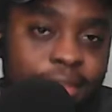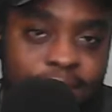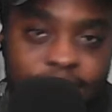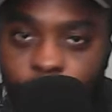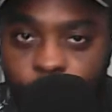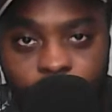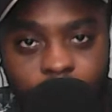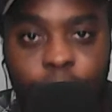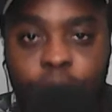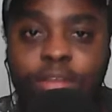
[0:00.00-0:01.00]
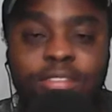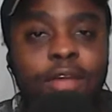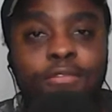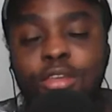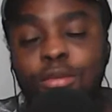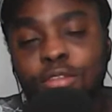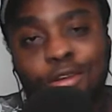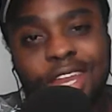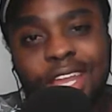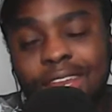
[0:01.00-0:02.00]
us a lot. Like we don't have to use
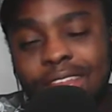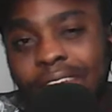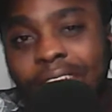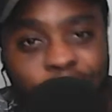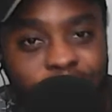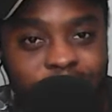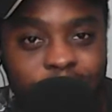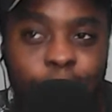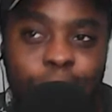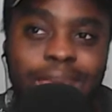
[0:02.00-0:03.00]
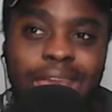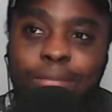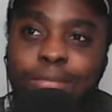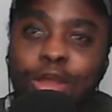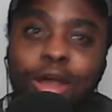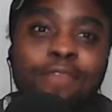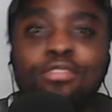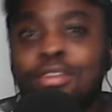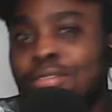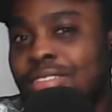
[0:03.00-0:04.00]
Odegaard in every single game. We don't have
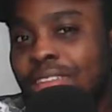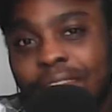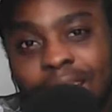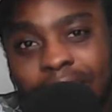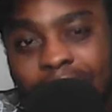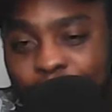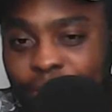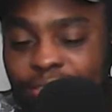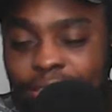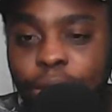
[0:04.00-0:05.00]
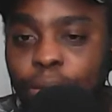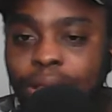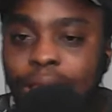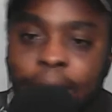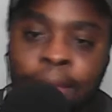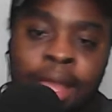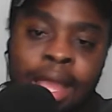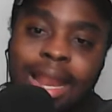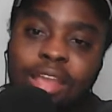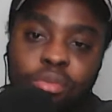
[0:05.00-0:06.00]
to use Saka in every single game.
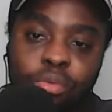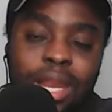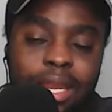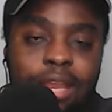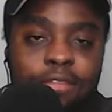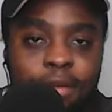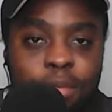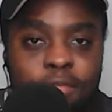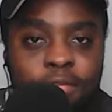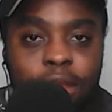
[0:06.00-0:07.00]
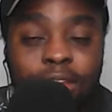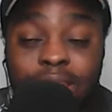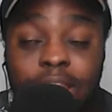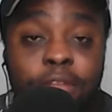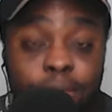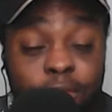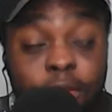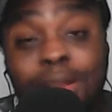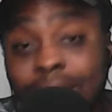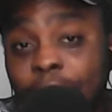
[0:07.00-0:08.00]
Like we really need Fabio Vieira. I think Fabio Vieira
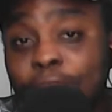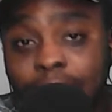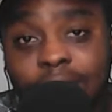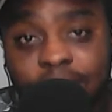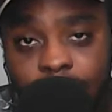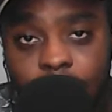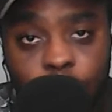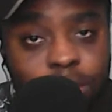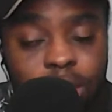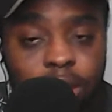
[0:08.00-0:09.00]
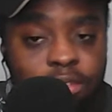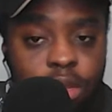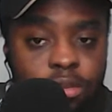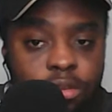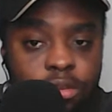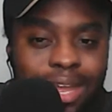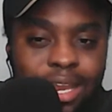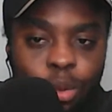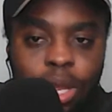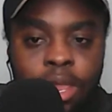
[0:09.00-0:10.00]
will definitely stay. I don't think he's going to go
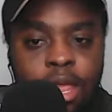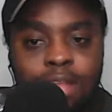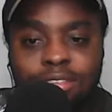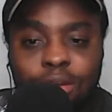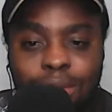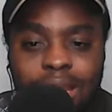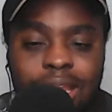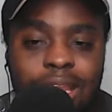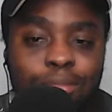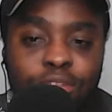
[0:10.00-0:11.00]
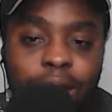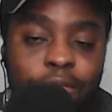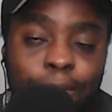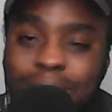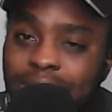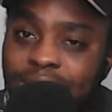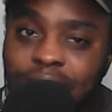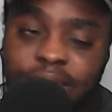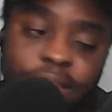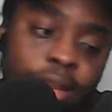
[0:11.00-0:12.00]
anywhere. So we really need him to have a big
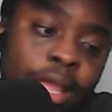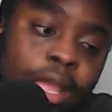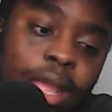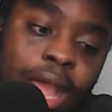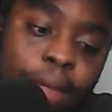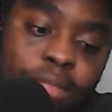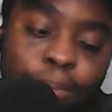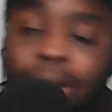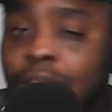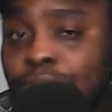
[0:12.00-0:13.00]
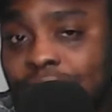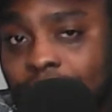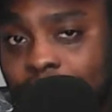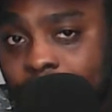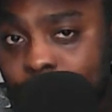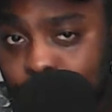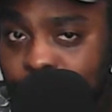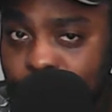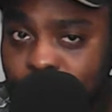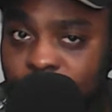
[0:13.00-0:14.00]
season. The players we signed in
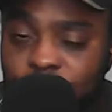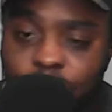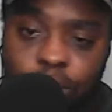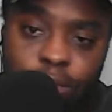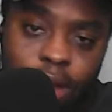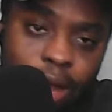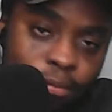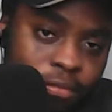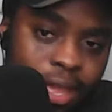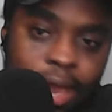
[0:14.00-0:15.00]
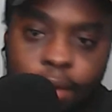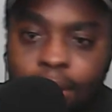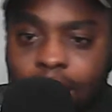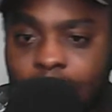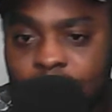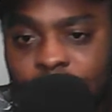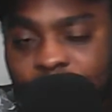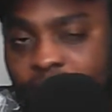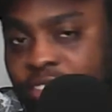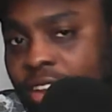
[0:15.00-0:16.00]
2022, Vieira,
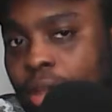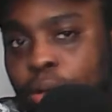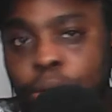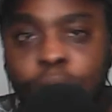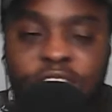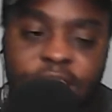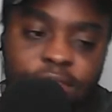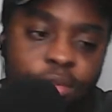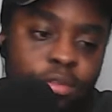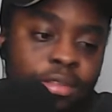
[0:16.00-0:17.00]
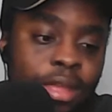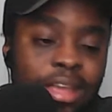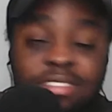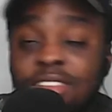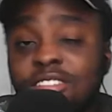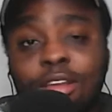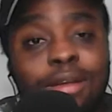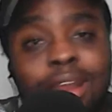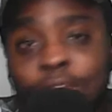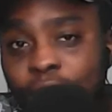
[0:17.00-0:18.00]
Zinchenko, Jesus. Zinchenko
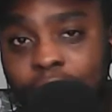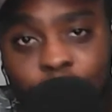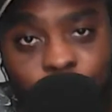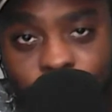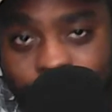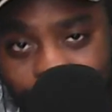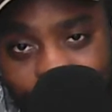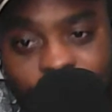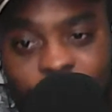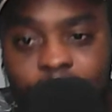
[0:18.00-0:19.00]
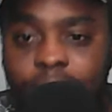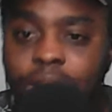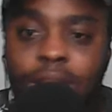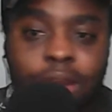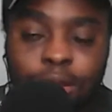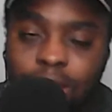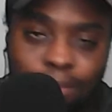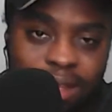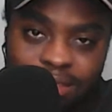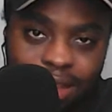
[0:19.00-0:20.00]
had a very good first season, not the
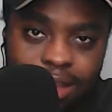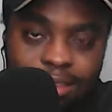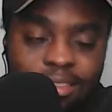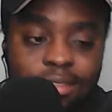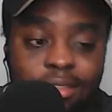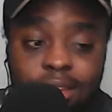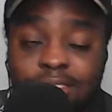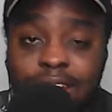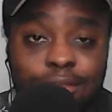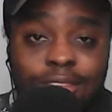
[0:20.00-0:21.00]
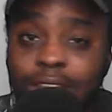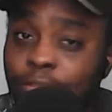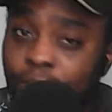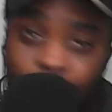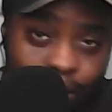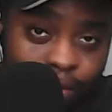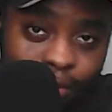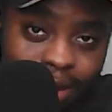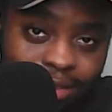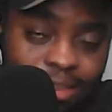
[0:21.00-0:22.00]
best second season. Jesus had a very good
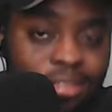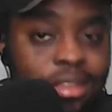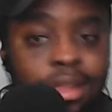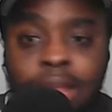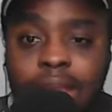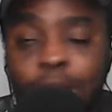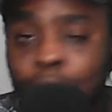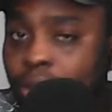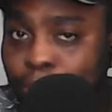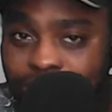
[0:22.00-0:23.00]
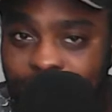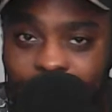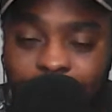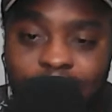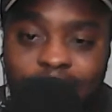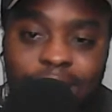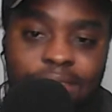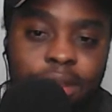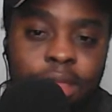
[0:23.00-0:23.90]
first season, not the best second season.